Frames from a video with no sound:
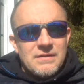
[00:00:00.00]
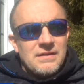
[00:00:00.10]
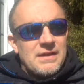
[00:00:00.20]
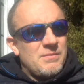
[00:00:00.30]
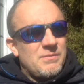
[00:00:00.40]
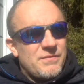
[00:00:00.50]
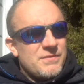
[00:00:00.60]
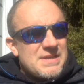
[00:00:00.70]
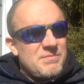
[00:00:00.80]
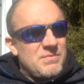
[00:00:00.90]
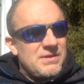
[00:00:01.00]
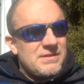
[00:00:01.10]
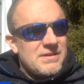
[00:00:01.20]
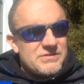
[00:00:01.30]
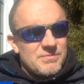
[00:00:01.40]
I don't remember, for $10
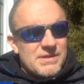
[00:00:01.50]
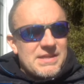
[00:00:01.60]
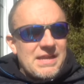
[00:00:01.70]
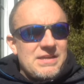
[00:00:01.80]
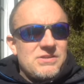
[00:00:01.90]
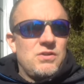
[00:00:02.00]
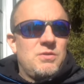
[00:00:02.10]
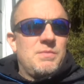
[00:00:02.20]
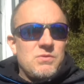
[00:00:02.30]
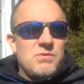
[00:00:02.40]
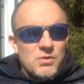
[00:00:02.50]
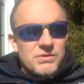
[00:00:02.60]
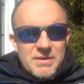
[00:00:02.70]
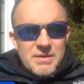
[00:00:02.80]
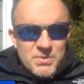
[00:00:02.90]
million, something like that, and he turned them into a
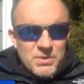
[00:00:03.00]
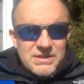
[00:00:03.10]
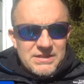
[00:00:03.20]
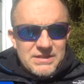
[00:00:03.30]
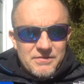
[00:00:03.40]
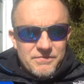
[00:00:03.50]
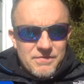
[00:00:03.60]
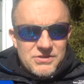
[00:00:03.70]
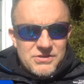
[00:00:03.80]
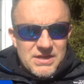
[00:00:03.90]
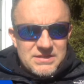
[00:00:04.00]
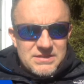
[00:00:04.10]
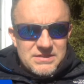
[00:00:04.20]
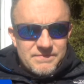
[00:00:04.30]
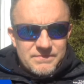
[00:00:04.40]
multi-billion dollar
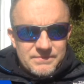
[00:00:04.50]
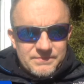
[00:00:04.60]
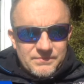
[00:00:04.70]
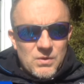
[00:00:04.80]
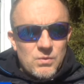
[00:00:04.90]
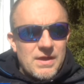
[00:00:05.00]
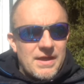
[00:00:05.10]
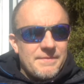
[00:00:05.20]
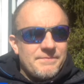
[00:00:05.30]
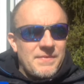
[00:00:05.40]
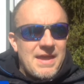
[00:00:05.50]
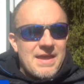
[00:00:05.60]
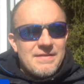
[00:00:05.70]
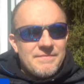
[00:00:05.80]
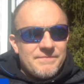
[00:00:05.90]
franchise. Okay?
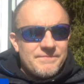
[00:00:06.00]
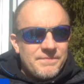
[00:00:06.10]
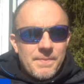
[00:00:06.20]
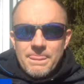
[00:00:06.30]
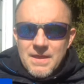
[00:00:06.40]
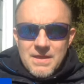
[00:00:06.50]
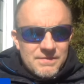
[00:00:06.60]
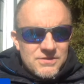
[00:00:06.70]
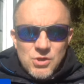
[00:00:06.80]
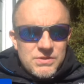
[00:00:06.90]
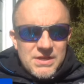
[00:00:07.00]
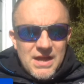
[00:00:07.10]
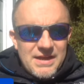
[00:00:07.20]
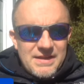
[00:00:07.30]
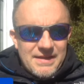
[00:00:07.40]
And there's no
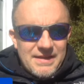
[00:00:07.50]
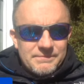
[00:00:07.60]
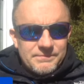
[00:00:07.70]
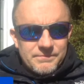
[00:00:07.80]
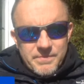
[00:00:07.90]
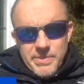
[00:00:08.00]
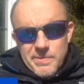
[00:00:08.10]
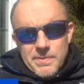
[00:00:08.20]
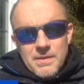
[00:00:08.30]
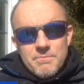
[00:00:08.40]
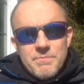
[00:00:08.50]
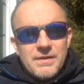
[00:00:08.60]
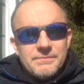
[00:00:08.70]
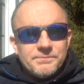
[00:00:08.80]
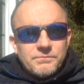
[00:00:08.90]
denying that.
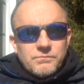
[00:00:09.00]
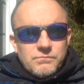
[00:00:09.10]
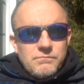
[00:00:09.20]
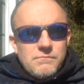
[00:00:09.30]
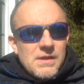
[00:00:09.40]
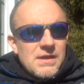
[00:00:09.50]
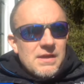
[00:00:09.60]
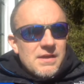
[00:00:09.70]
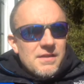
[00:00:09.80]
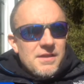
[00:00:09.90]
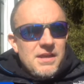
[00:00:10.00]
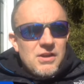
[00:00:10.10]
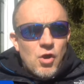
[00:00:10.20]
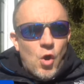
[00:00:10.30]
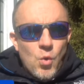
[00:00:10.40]
But he
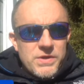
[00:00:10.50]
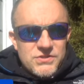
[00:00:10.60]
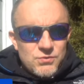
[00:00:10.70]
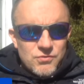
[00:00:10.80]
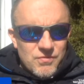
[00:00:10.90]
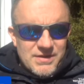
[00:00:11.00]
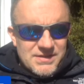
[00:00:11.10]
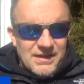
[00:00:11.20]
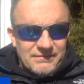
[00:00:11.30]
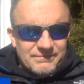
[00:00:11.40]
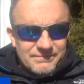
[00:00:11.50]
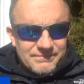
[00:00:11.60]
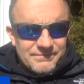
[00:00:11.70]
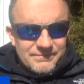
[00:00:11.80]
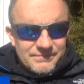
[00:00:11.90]
didn't always do the right thing.
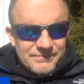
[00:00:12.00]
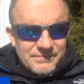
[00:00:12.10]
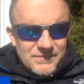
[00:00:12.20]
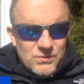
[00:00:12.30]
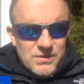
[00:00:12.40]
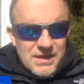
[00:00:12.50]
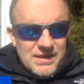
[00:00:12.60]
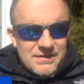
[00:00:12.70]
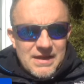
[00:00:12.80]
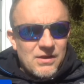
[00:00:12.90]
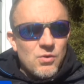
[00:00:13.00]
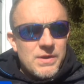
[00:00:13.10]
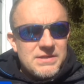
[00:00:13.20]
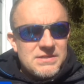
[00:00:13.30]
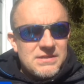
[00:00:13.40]
Okay? Not
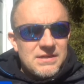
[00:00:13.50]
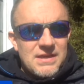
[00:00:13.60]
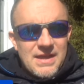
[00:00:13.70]
always.